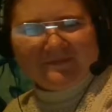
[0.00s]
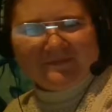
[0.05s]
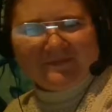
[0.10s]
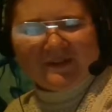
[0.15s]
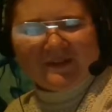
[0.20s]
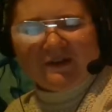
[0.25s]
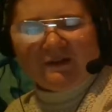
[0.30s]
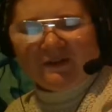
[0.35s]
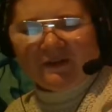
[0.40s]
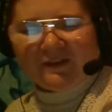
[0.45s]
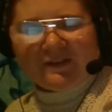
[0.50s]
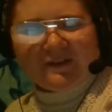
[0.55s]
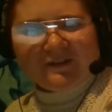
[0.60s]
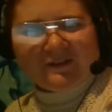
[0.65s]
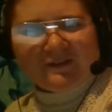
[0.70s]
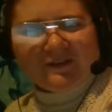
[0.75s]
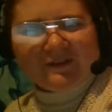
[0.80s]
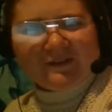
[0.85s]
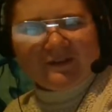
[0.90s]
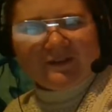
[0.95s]
Oh, I think
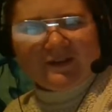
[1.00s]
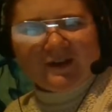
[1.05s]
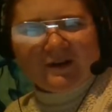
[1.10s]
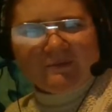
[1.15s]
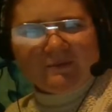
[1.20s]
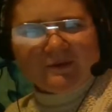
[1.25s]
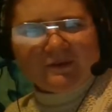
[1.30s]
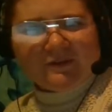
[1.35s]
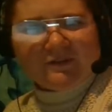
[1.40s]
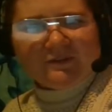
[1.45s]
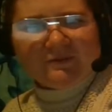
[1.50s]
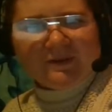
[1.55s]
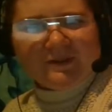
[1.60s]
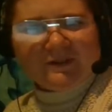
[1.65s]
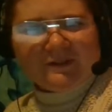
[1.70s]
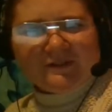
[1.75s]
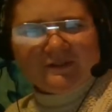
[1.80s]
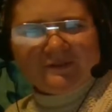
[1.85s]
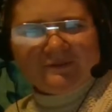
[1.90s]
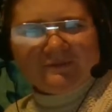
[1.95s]
the camera
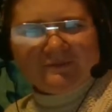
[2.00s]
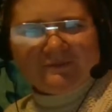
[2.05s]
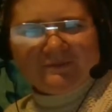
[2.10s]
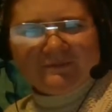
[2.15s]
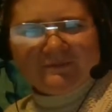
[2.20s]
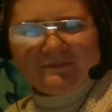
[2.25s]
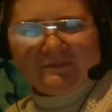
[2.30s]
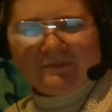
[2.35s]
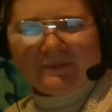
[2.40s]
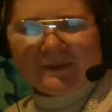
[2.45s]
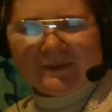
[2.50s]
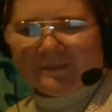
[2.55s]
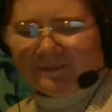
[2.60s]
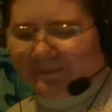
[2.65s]
switched, but